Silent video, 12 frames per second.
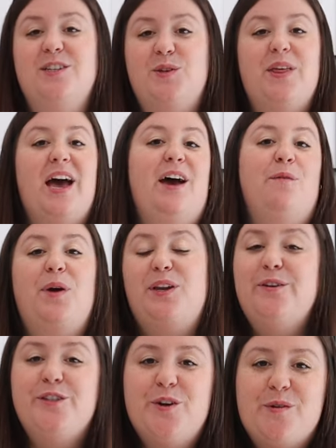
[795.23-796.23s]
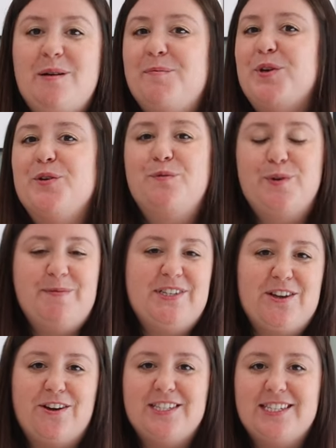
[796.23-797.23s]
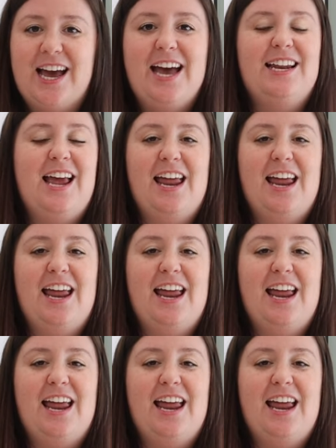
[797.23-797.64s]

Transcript: so that when you show up, your room is all set